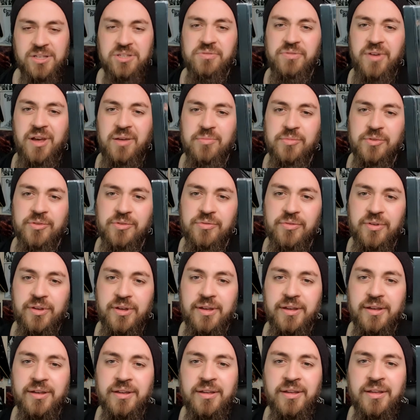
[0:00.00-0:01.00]
of
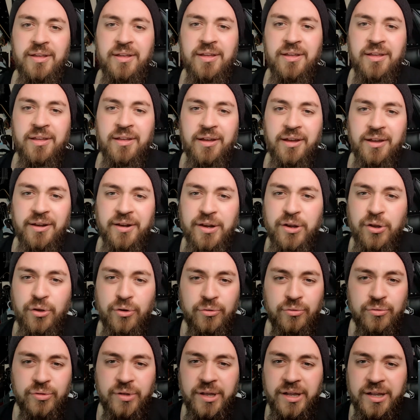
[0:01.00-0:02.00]
atmosphere.
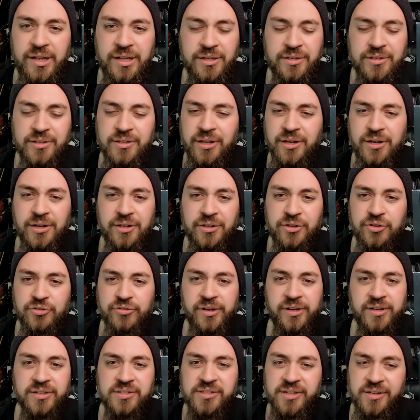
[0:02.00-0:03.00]
None of the
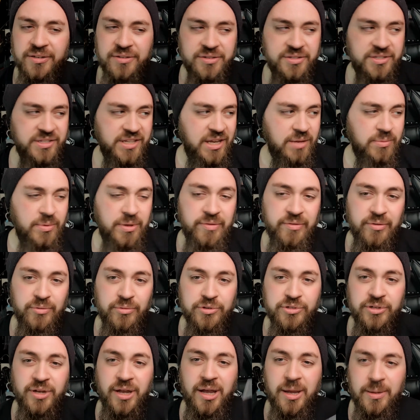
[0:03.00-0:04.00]
tracks sound the same either,
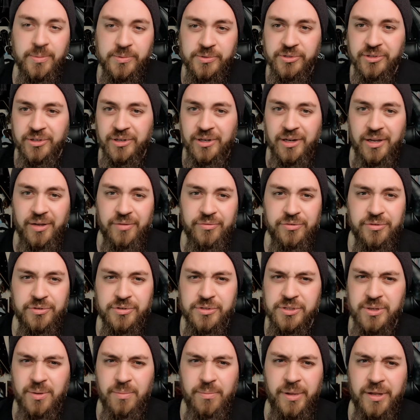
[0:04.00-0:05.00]
which I absolutely love, because
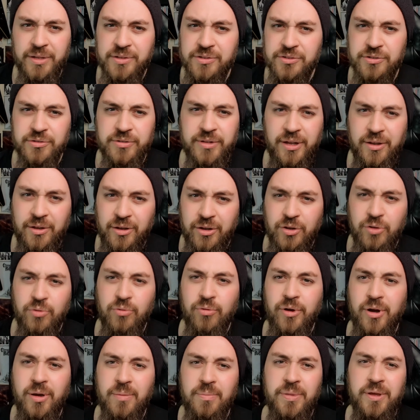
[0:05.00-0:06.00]
some bands do that
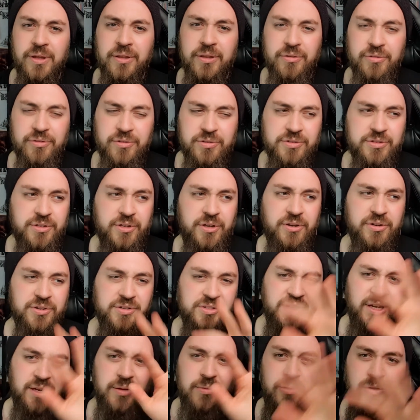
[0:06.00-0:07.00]
quite a bit. They'll use the kind of
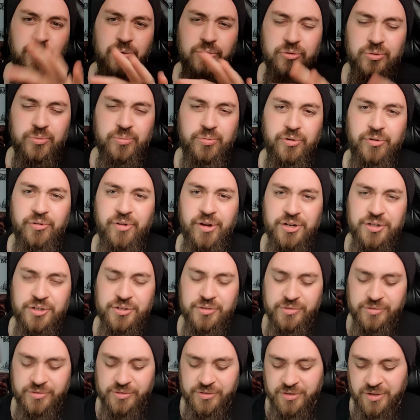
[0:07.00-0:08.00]
same chord
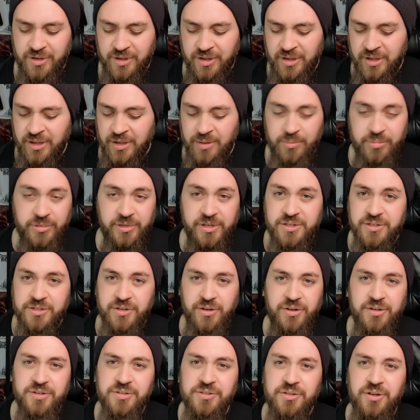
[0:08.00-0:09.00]
progressions, but these
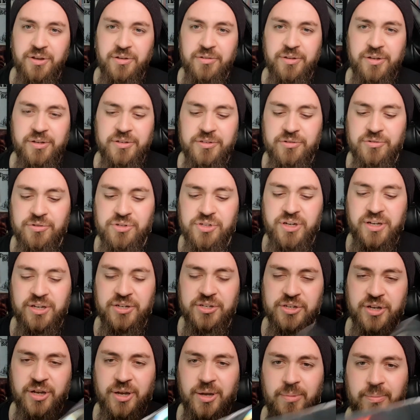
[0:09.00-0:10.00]
guys don't. They do
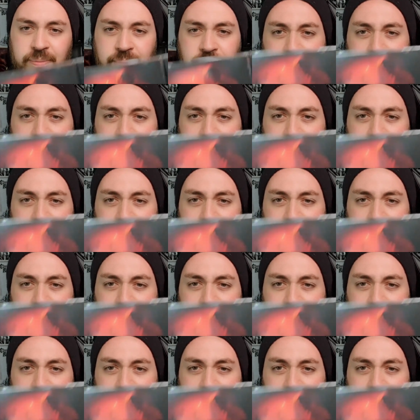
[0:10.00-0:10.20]
change it up.